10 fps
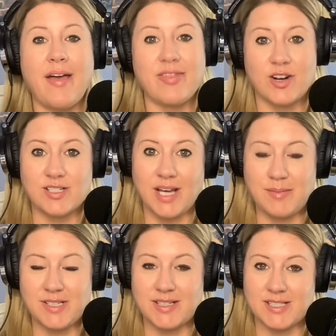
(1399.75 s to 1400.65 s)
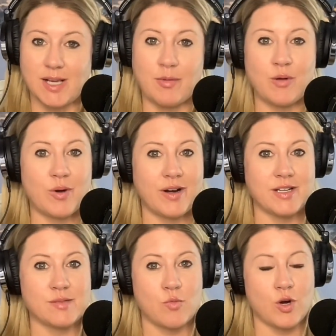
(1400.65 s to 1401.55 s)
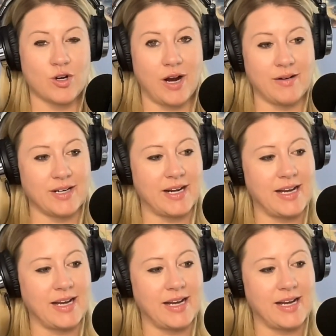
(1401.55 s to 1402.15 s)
there are times in the summer where it is more crowded